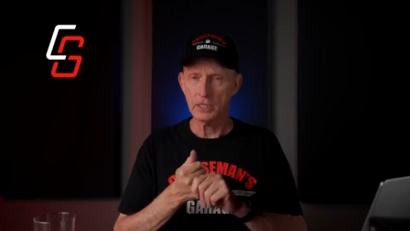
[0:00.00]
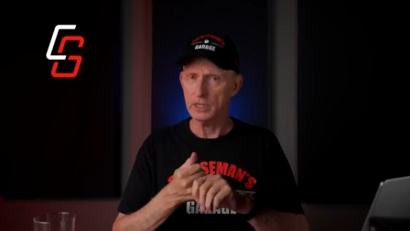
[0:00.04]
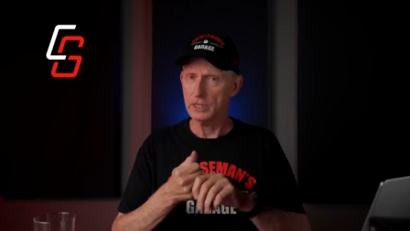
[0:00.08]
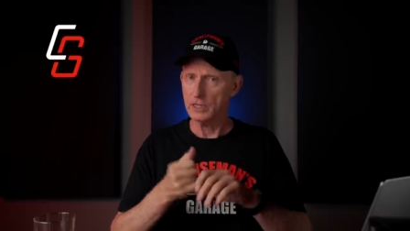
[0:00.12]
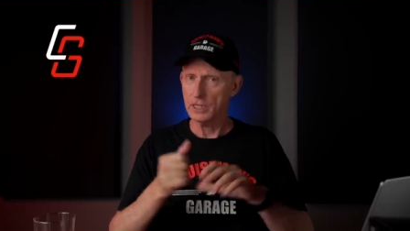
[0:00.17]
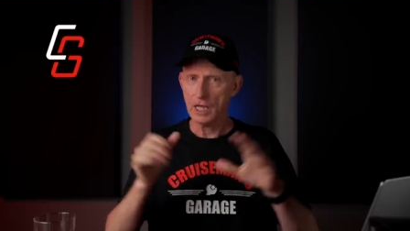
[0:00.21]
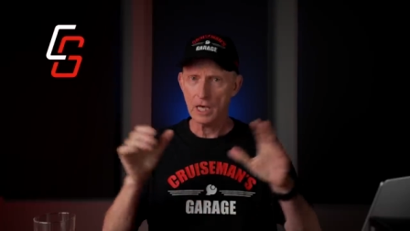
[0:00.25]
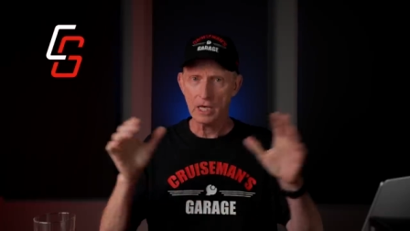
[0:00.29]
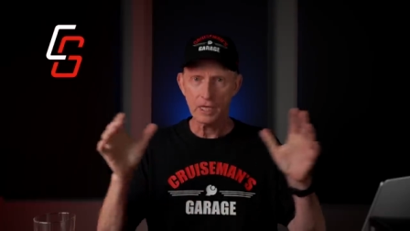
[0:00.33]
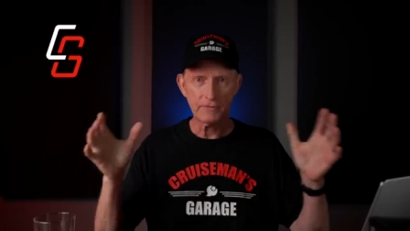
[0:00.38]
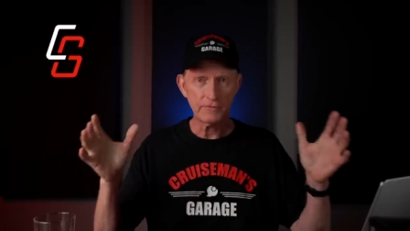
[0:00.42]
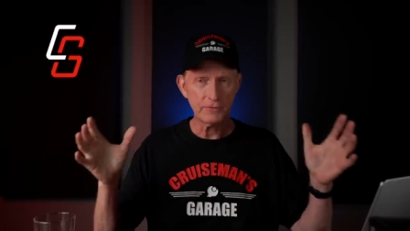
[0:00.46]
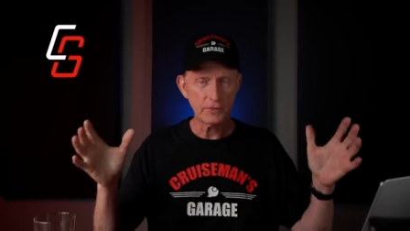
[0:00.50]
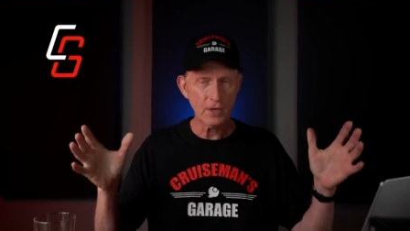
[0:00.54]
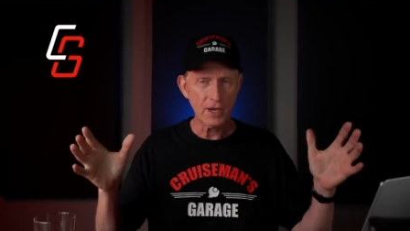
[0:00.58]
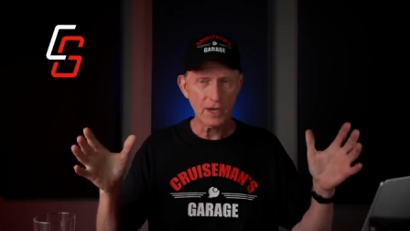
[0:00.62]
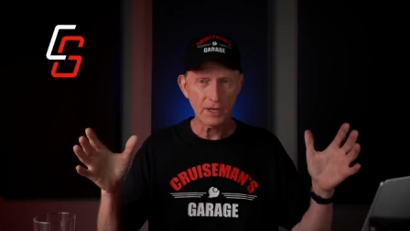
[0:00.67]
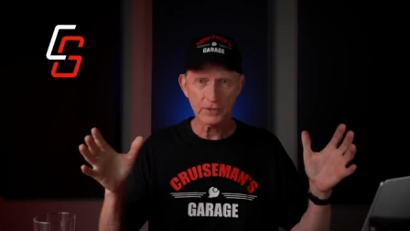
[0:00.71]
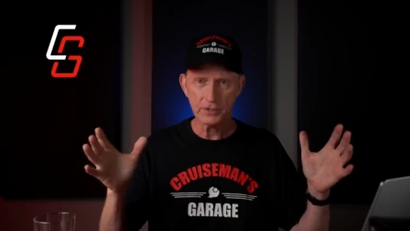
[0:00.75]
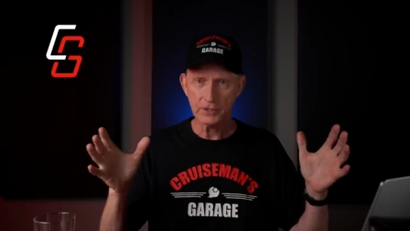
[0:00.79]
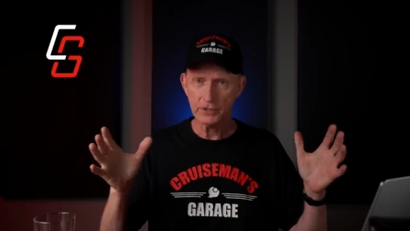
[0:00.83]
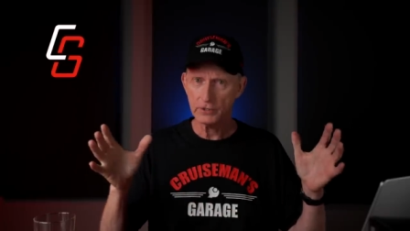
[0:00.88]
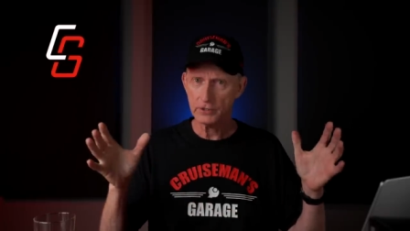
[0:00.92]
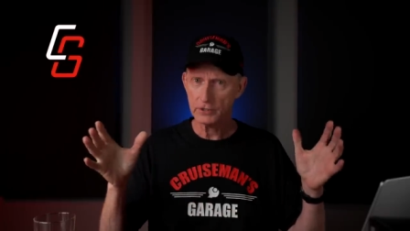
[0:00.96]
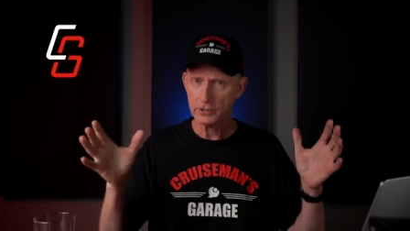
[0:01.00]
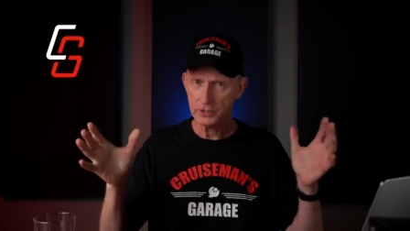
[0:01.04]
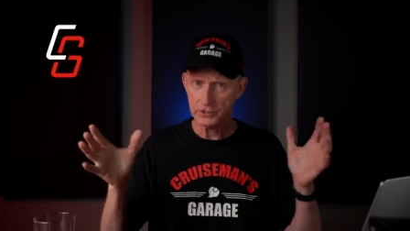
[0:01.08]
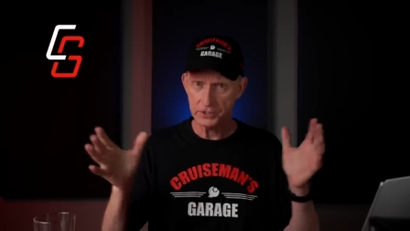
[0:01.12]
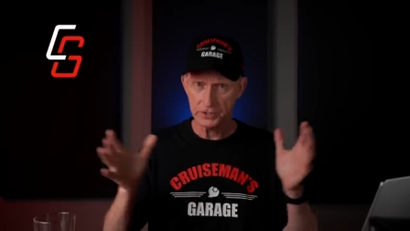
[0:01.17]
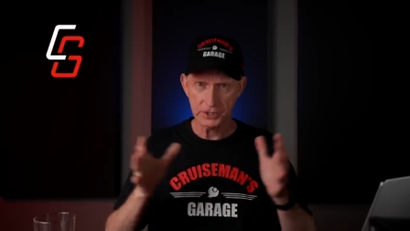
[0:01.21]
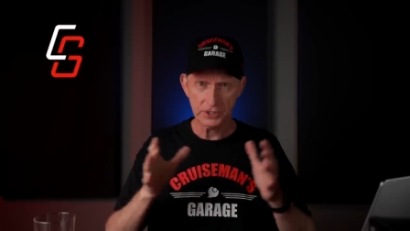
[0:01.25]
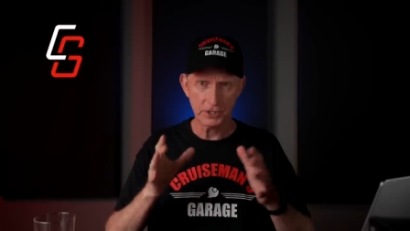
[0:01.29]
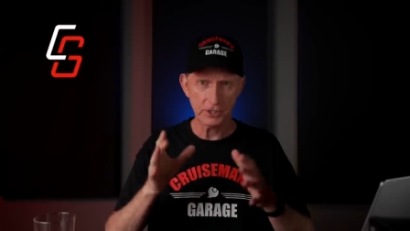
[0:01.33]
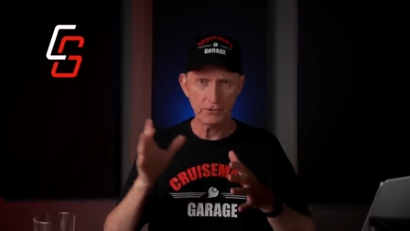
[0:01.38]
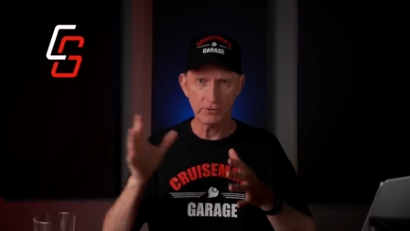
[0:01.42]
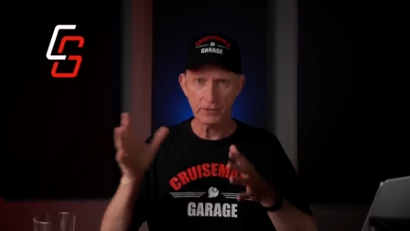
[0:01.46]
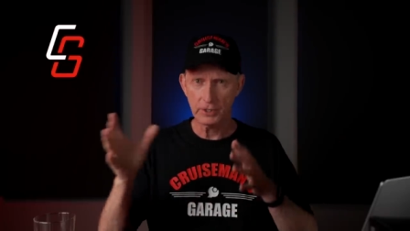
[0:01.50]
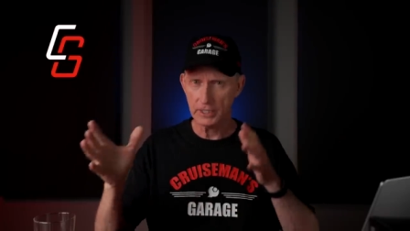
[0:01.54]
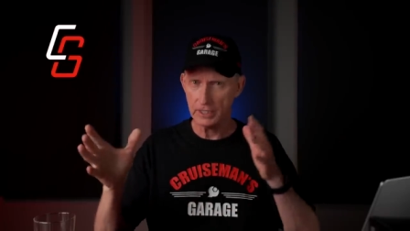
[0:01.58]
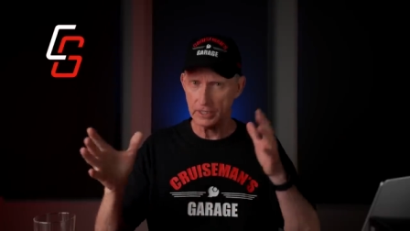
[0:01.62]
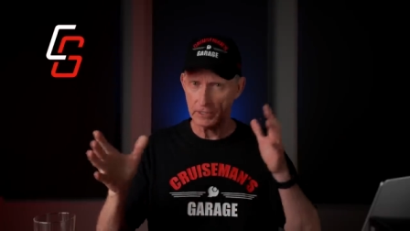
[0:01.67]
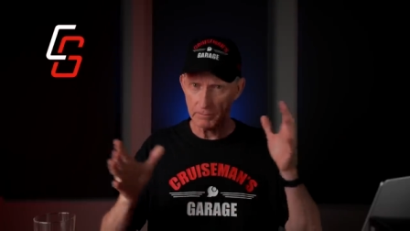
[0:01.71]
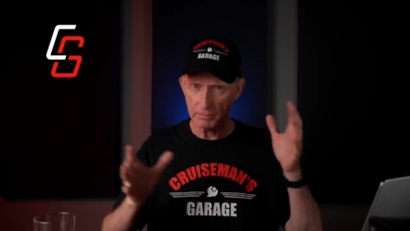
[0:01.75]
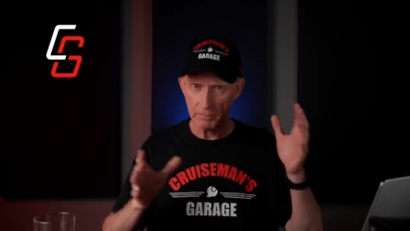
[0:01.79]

a lot of you out there considering